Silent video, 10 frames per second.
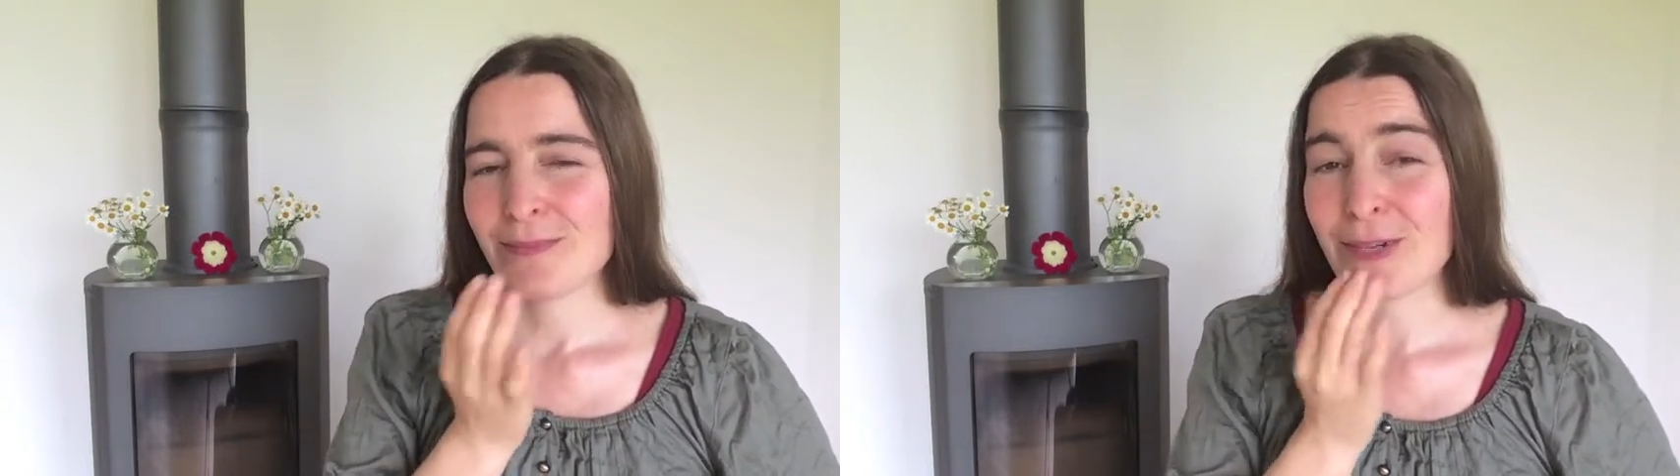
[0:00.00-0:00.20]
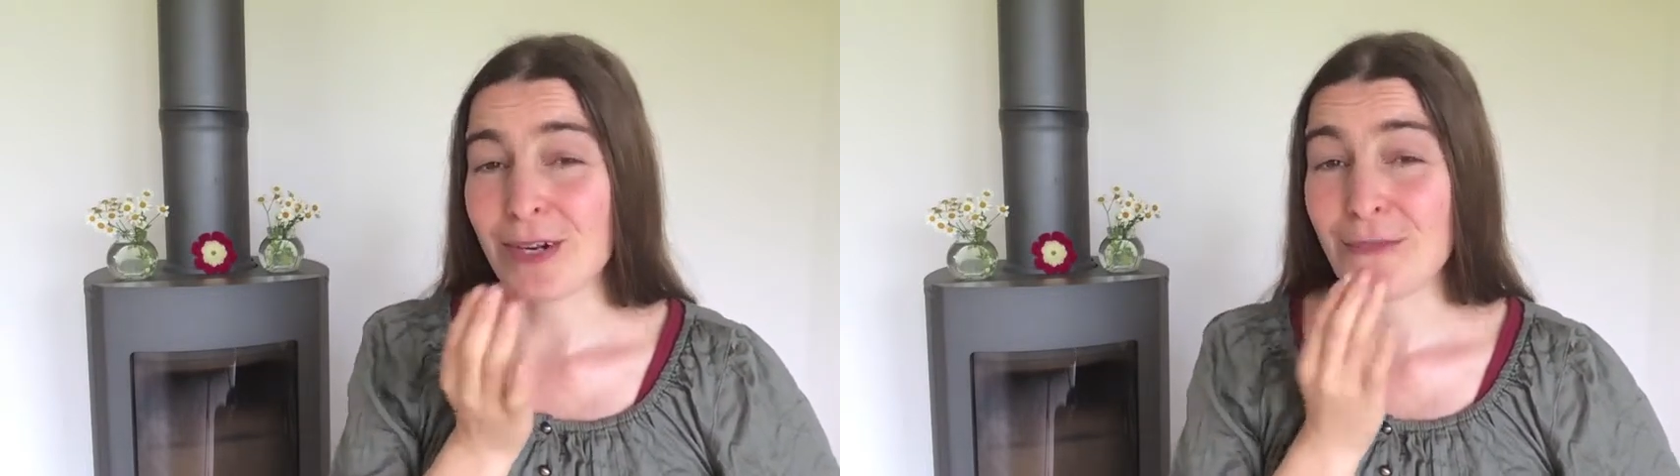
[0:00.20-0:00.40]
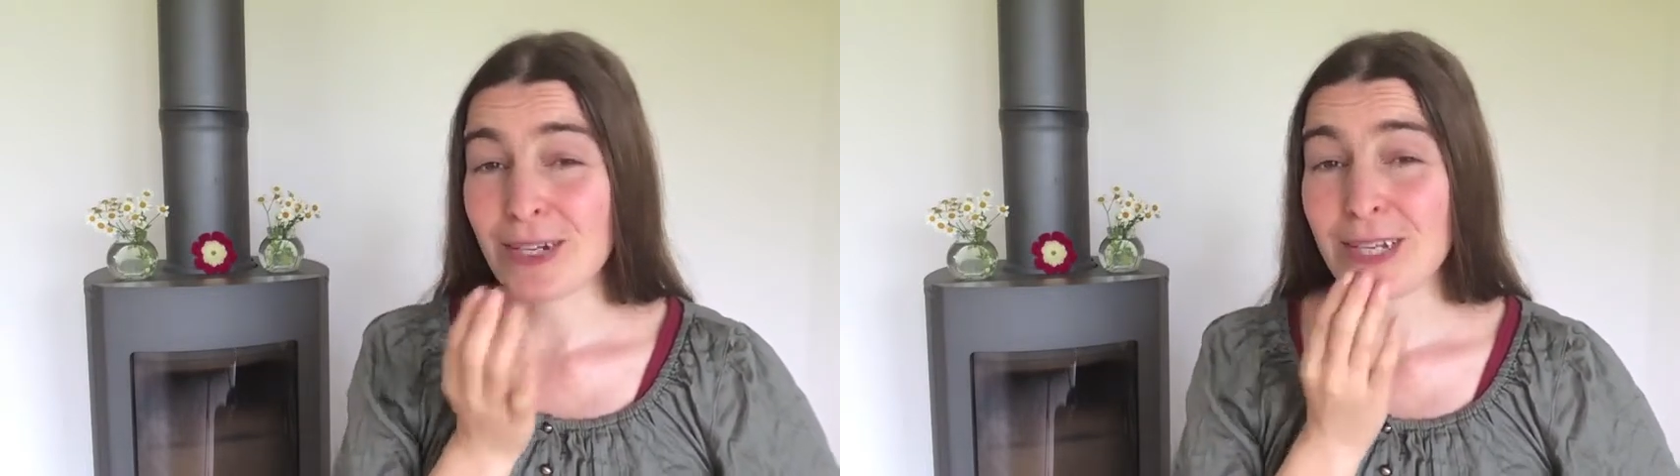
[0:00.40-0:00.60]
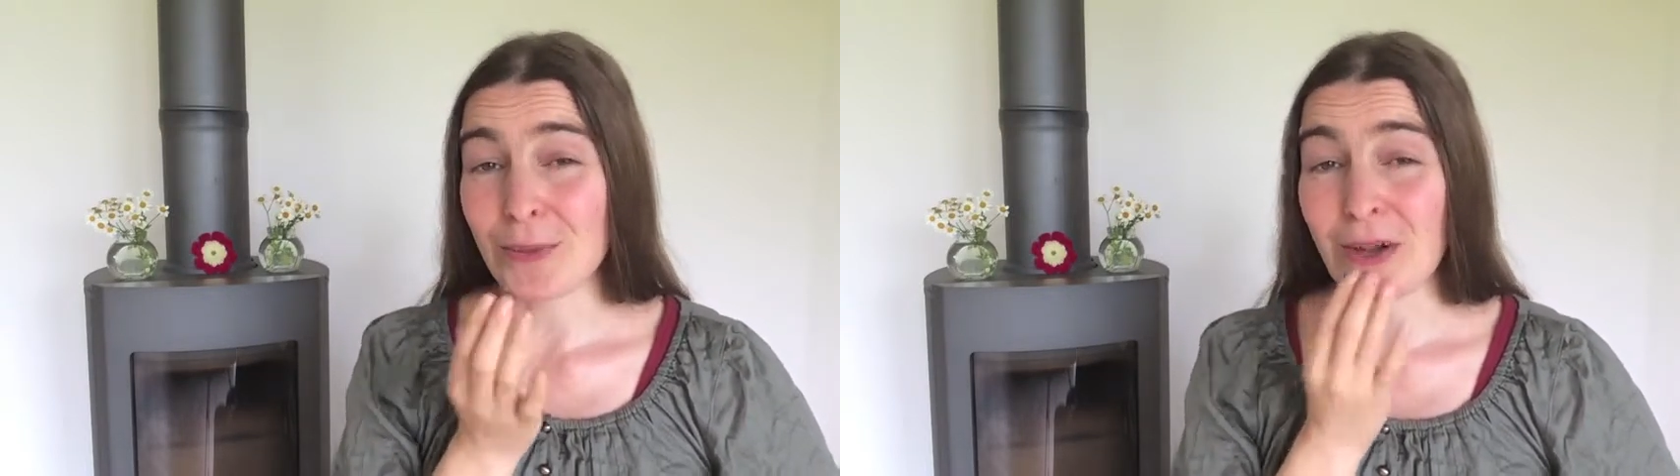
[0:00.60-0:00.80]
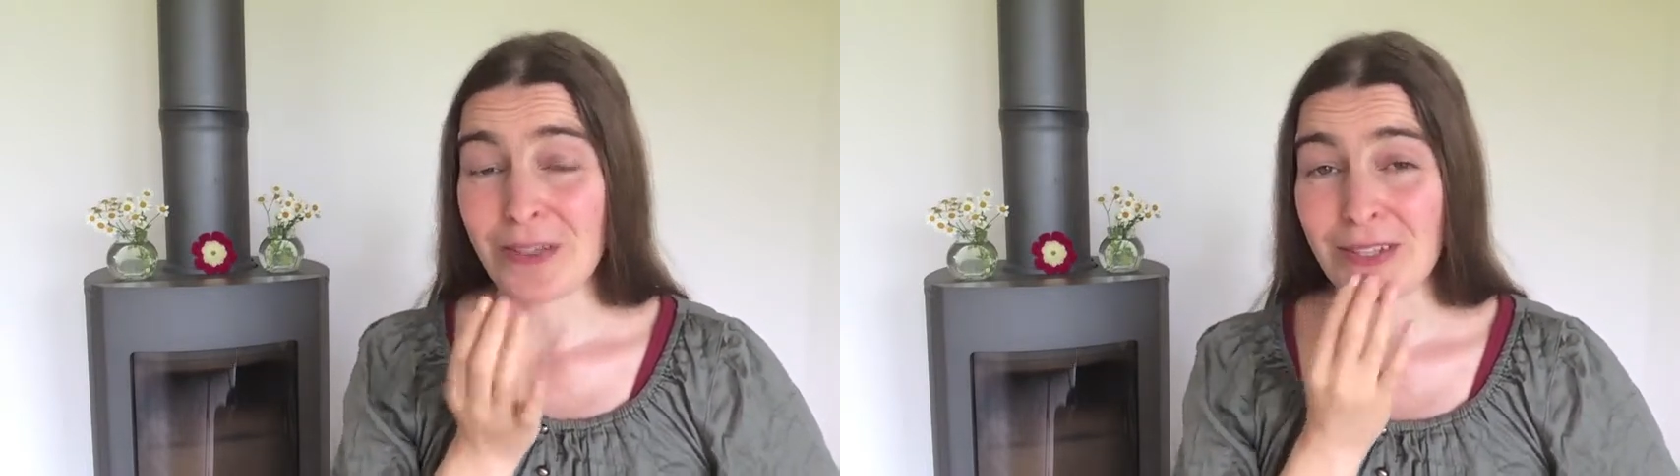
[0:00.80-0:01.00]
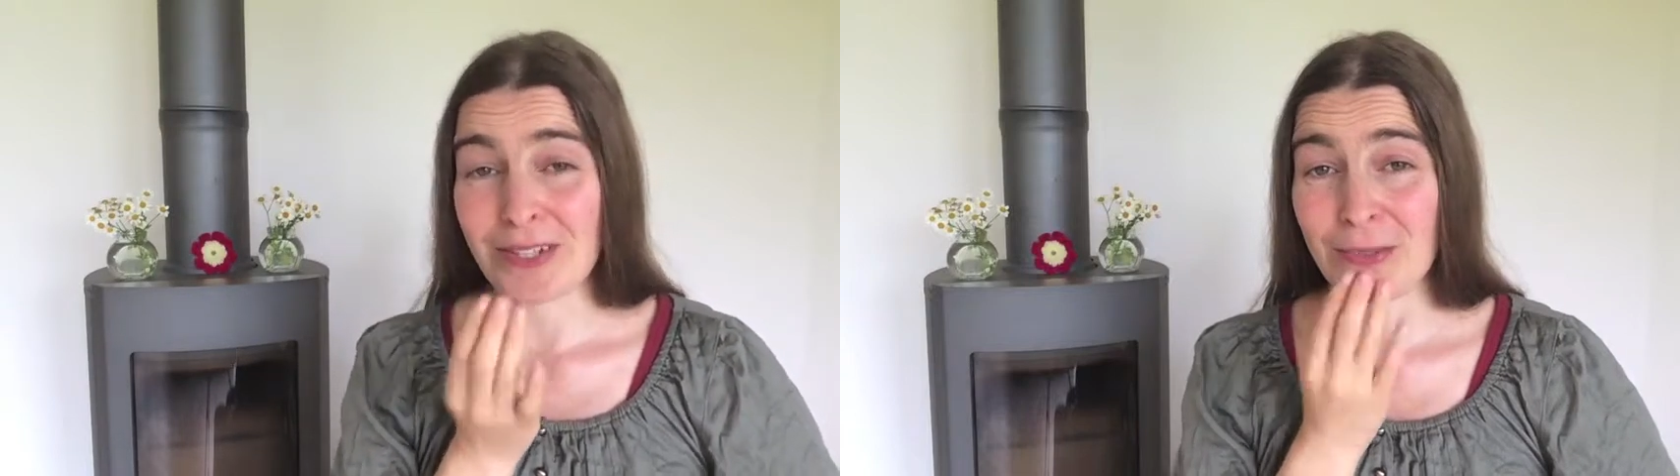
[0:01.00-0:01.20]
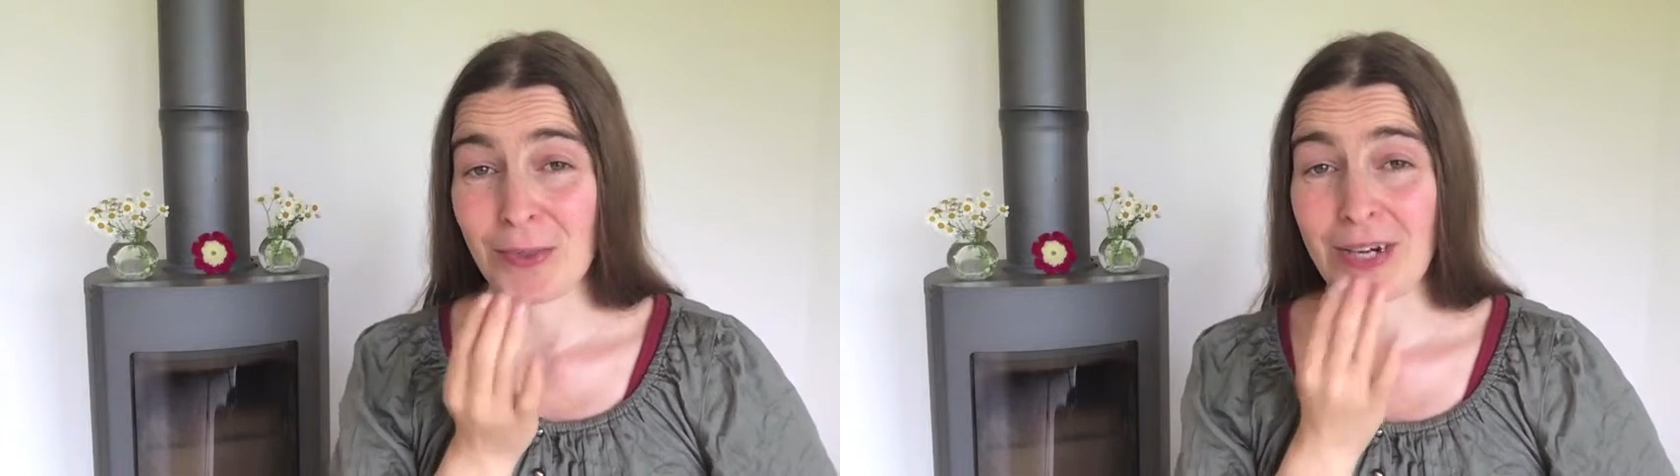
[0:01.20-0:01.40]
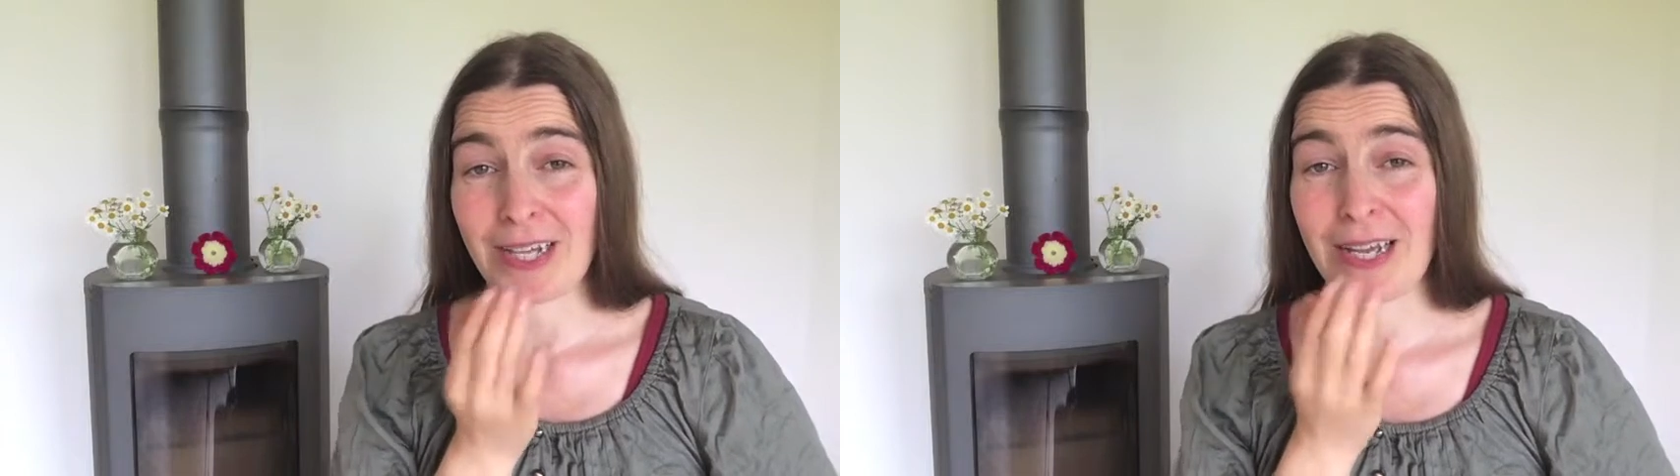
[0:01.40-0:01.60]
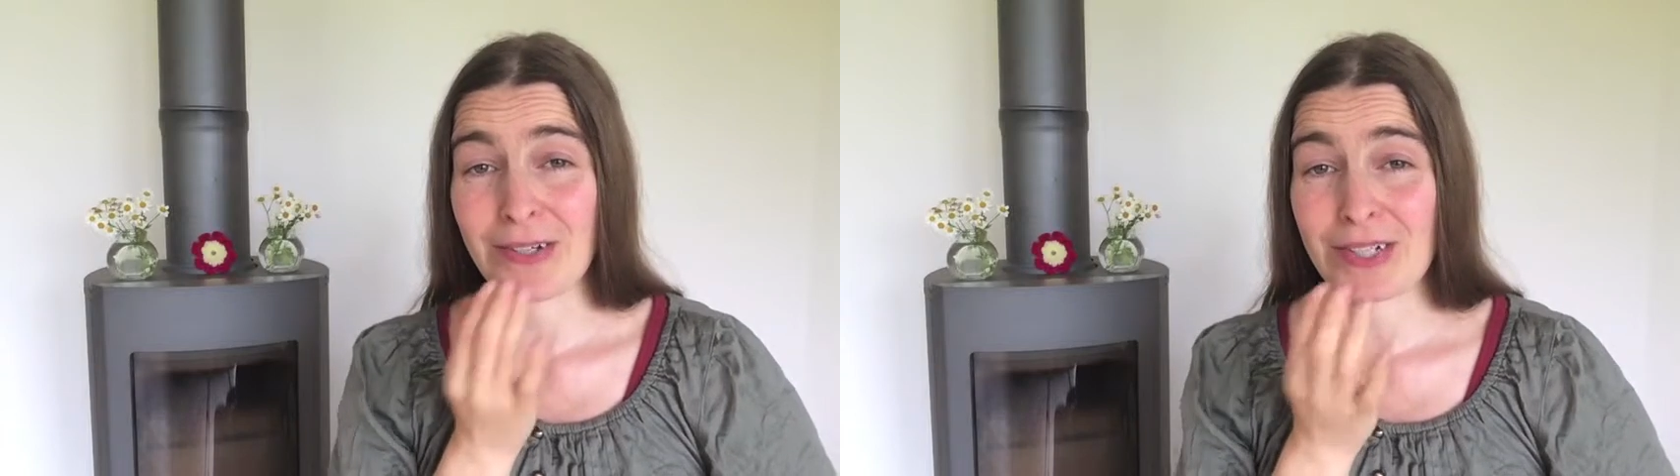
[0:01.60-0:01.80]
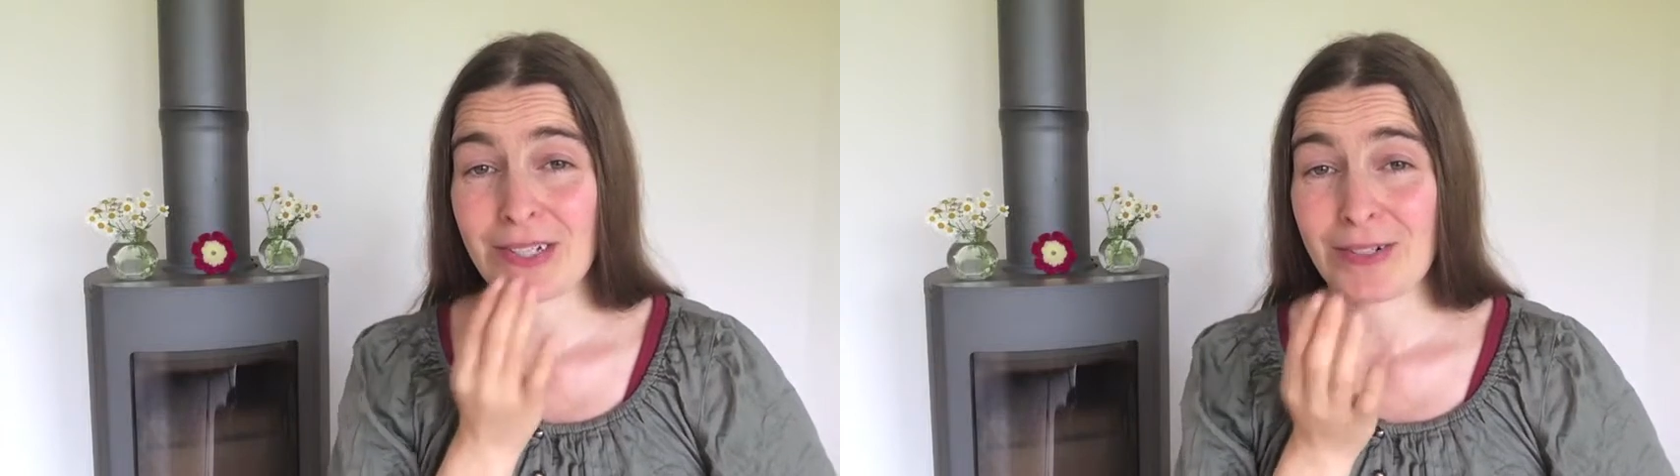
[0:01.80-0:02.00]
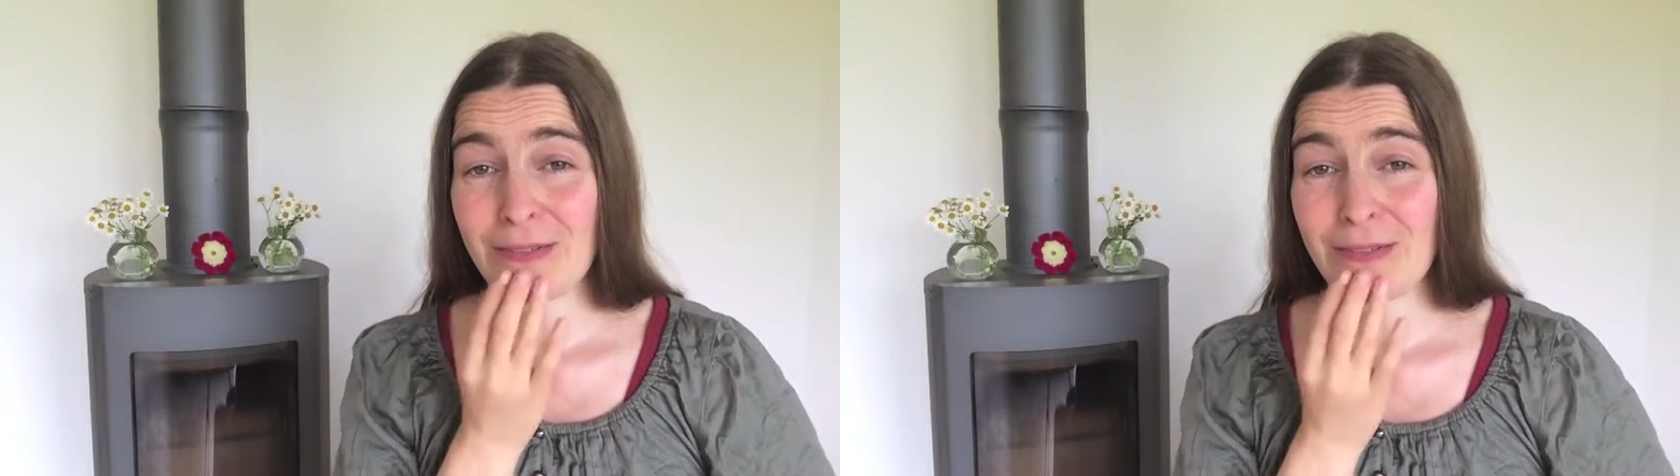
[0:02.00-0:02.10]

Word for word: But I really want this to work out.